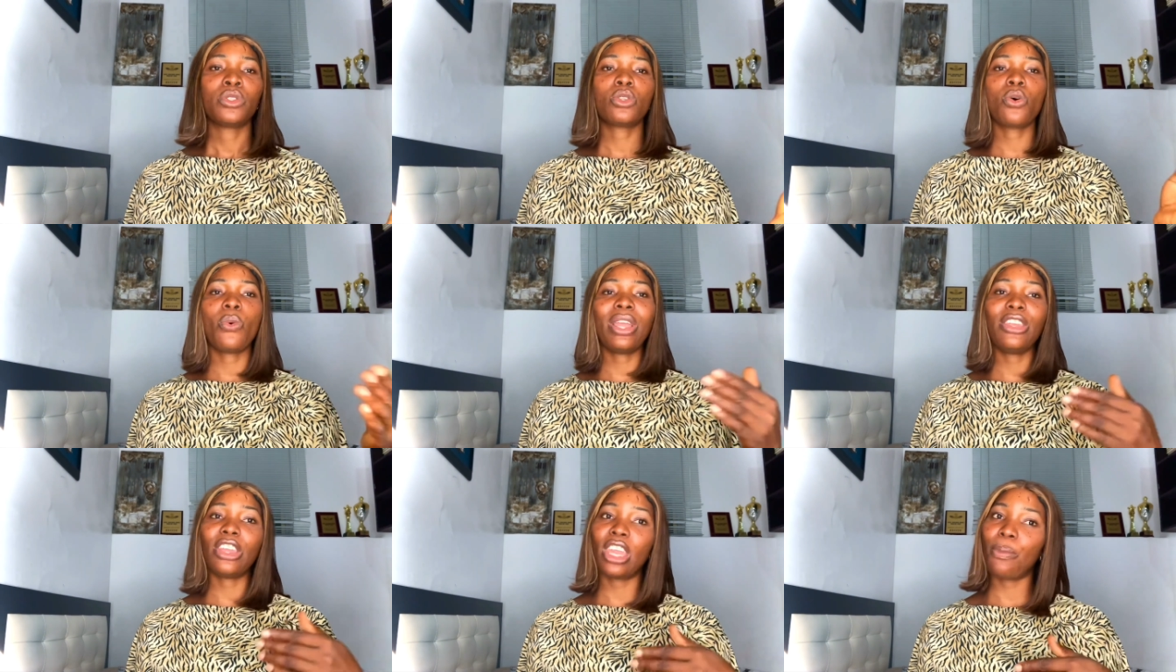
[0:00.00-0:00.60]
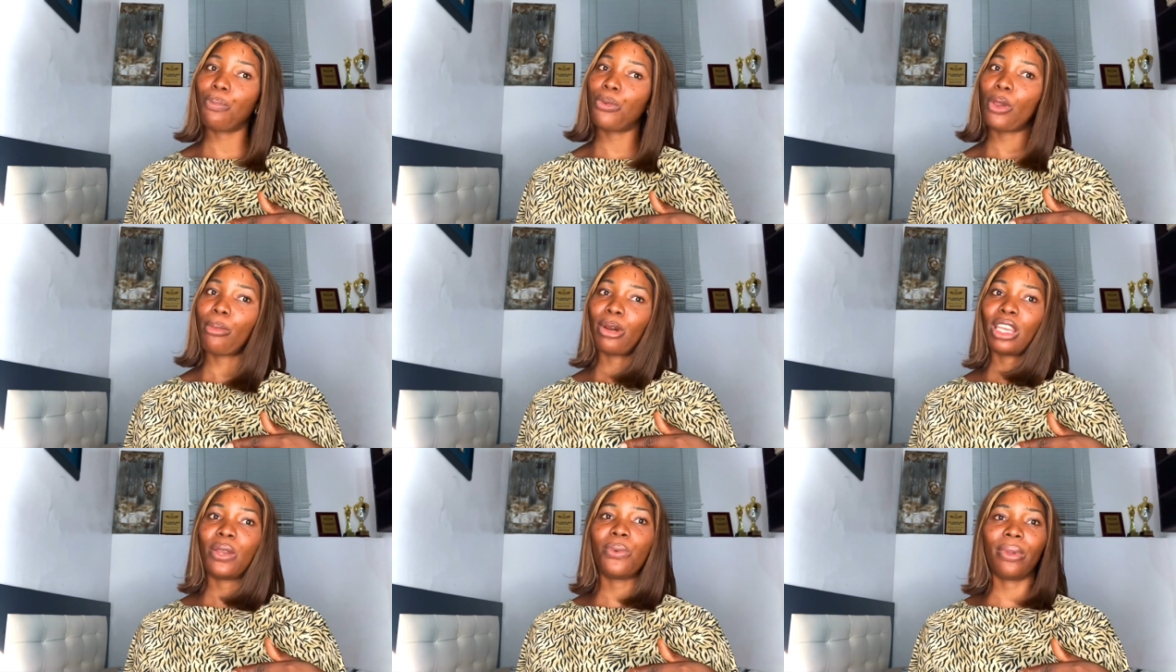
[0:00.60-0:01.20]
So when you keep your
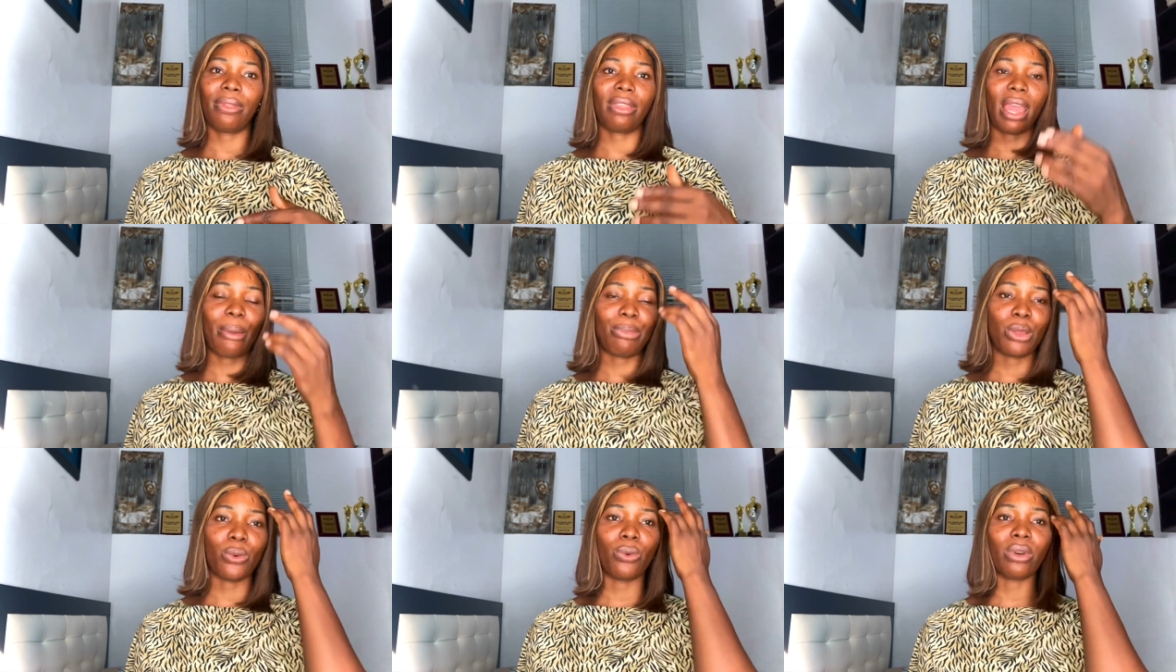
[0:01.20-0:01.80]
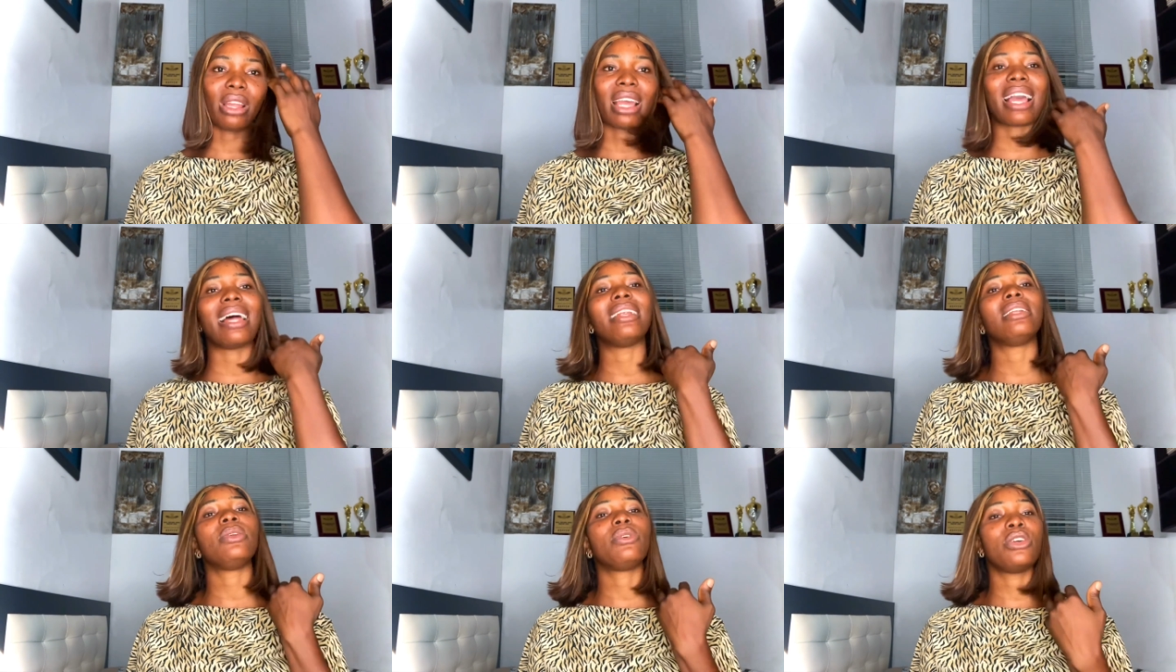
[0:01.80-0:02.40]
money with them, they, they
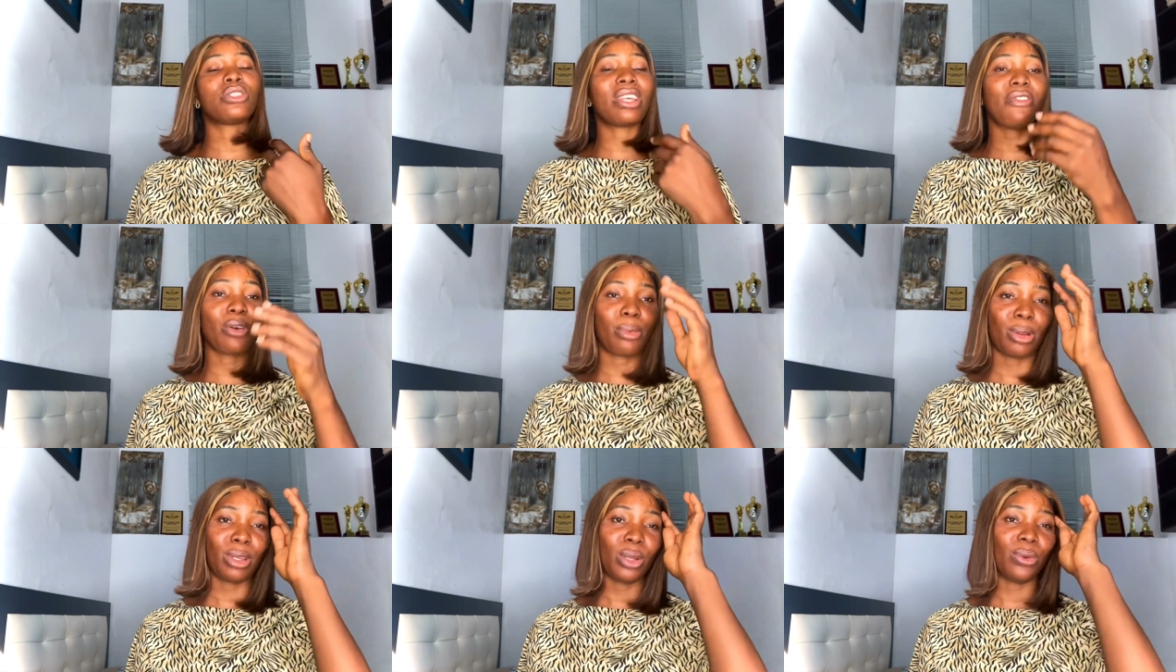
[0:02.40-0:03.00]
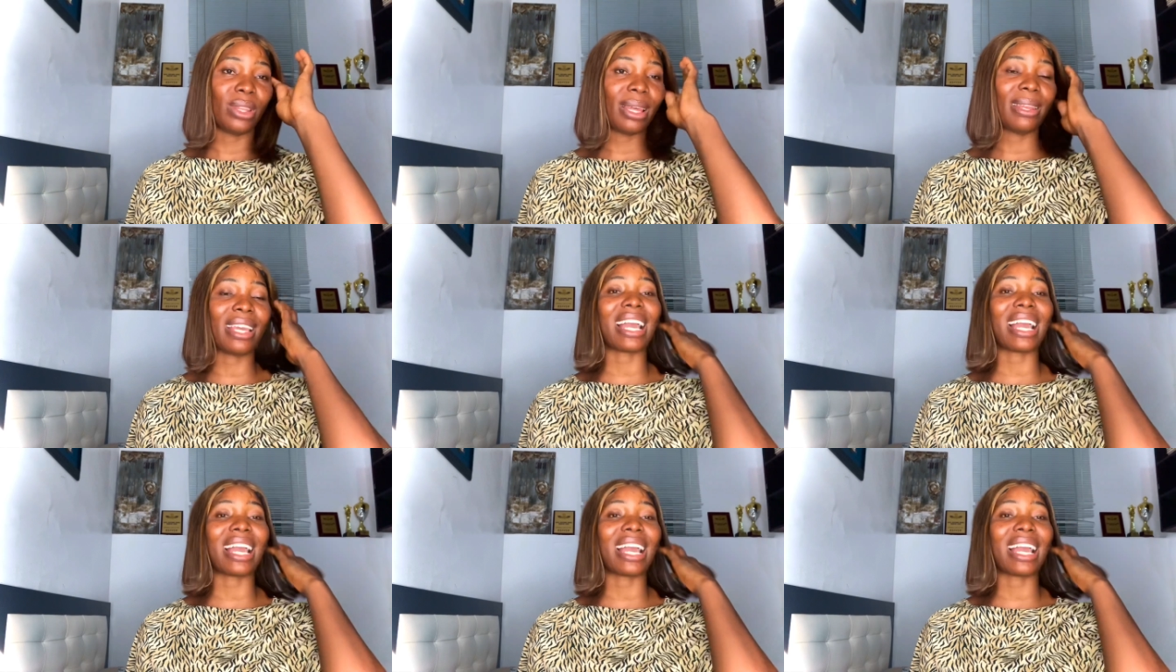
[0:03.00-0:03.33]
can you save your money with them.